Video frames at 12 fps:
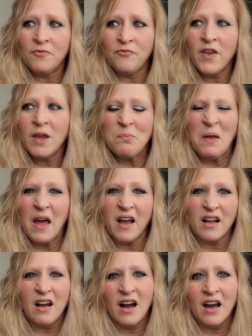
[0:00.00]

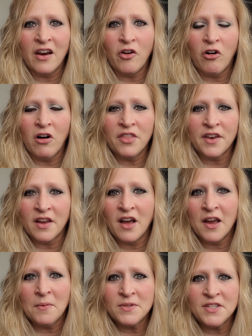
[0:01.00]
feedback on all the
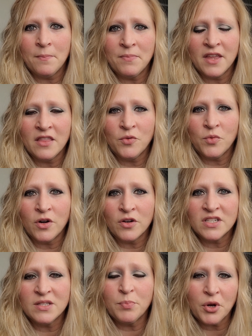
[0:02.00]
time, something that we're
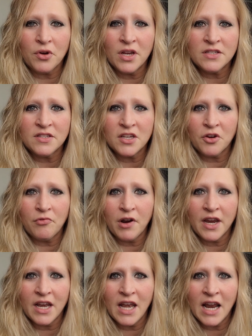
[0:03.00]
experiencing
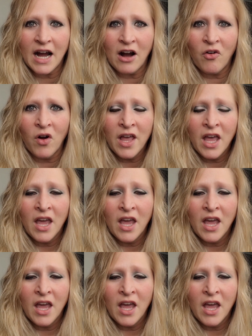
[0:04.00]
right now,